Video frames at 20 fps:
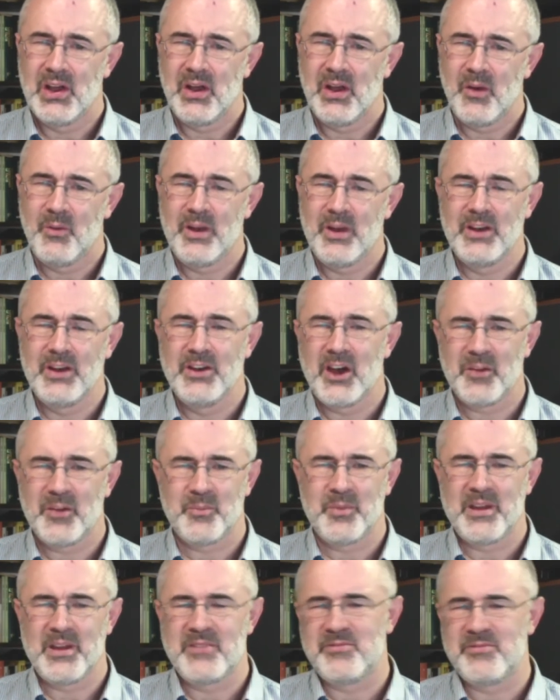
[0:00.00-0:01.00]
will not
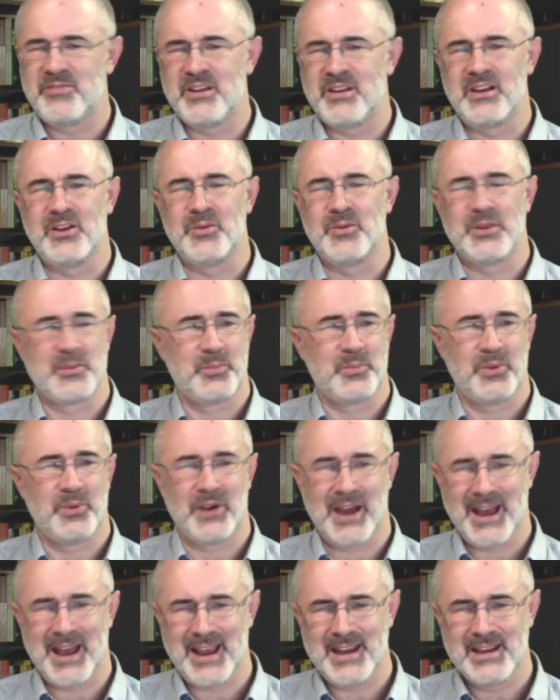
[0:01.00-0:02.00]
be filled with
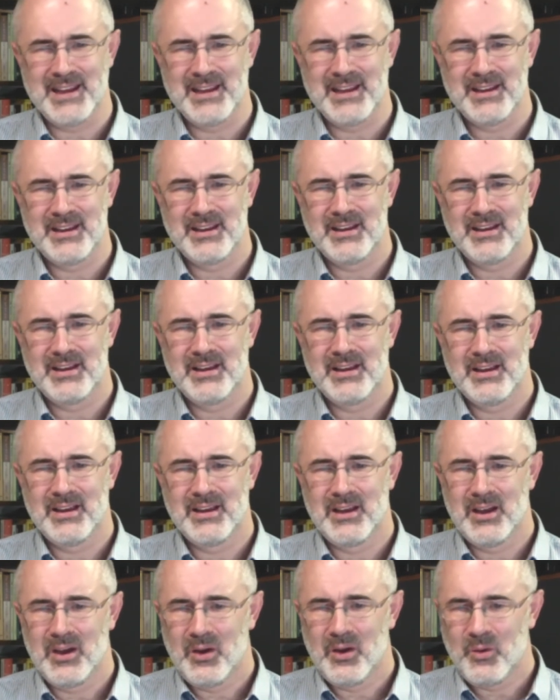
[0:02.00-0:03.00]
pride,
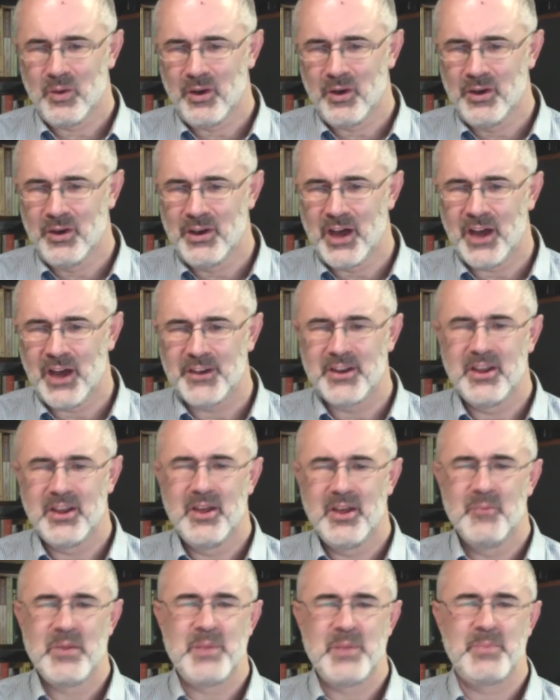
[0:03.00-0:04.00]
will not
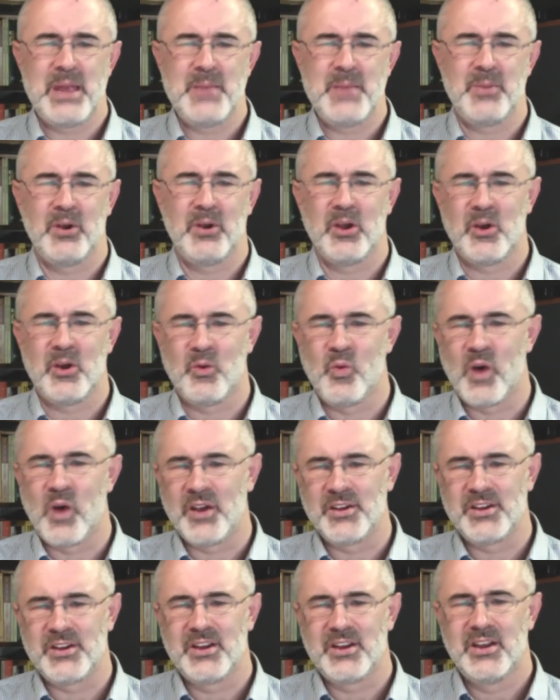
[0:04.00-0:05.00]
be people who
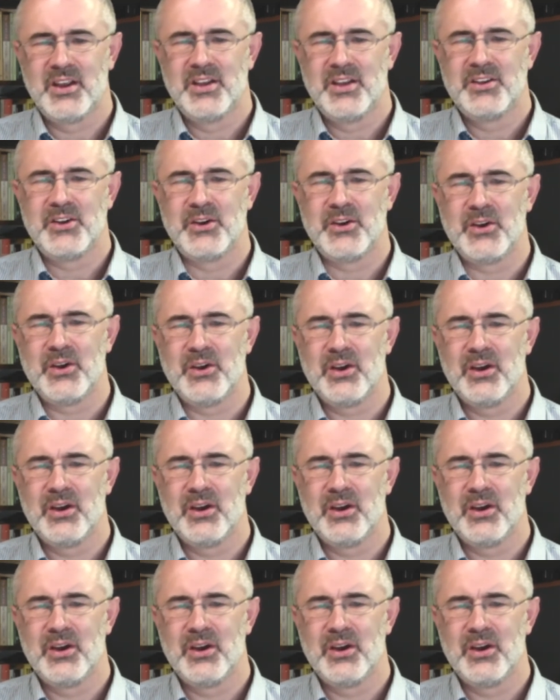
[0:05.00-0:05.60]
want to